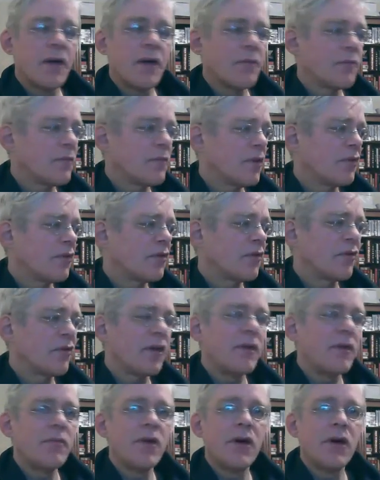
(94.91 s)
That's the same
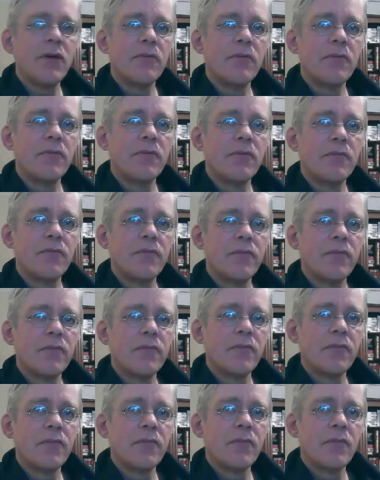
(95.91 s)
note
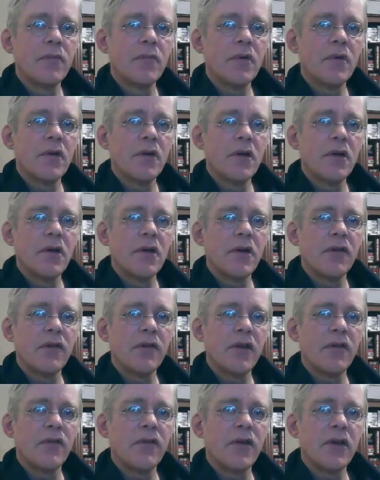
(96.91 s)
as that
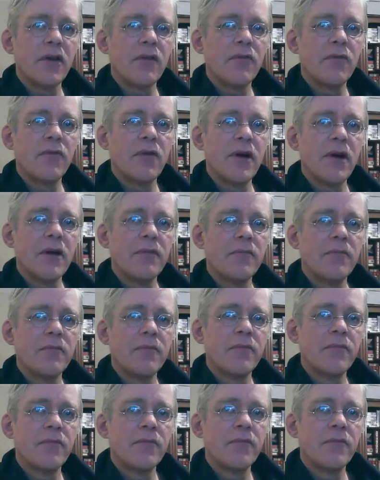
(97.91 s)
2nd fret.
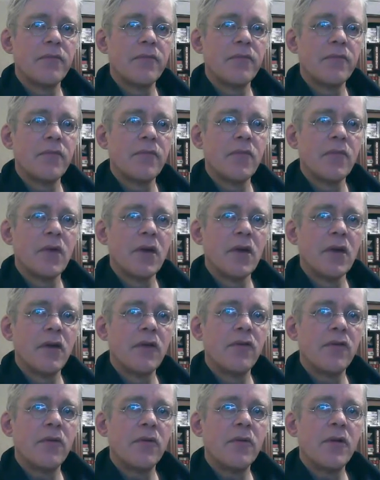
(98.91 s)
So
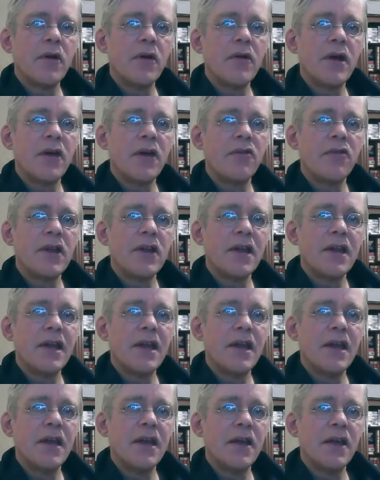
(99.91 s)
we don't actually
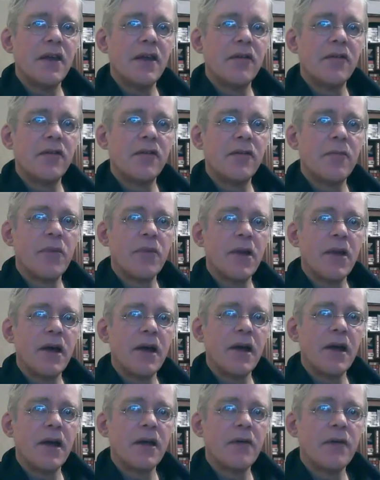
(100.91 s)
need to play
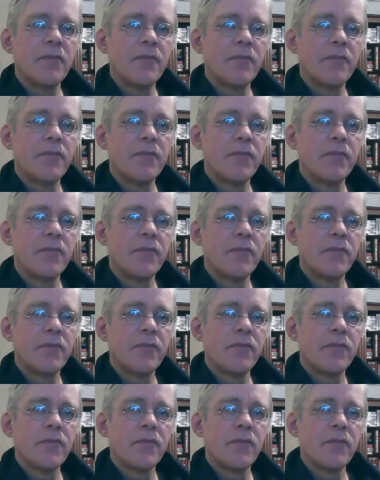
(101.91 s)

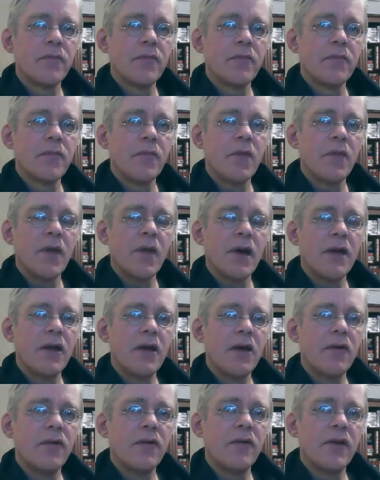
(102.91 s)
that
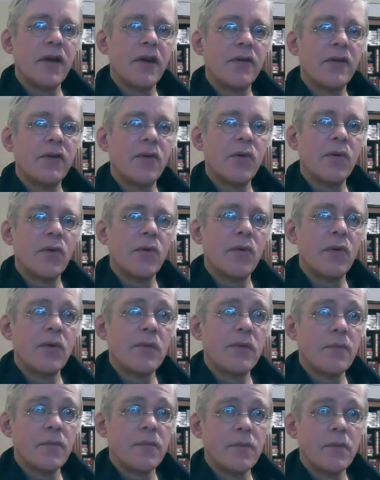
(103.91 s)
note at all
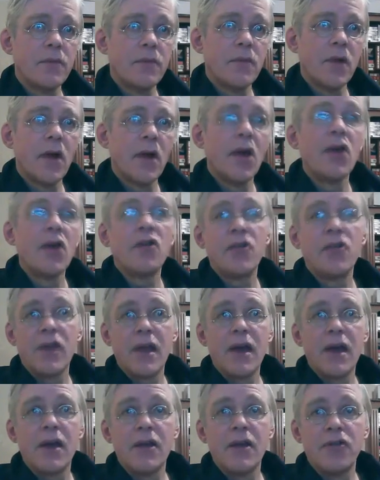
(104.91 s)
to get
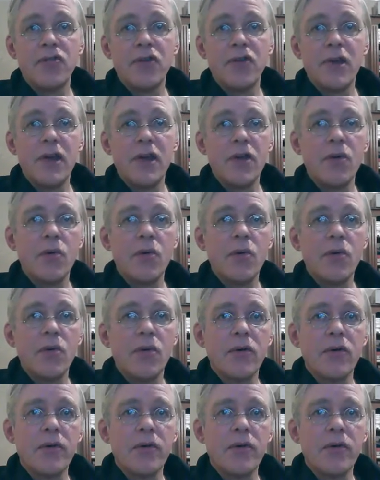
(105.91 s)
a G chord.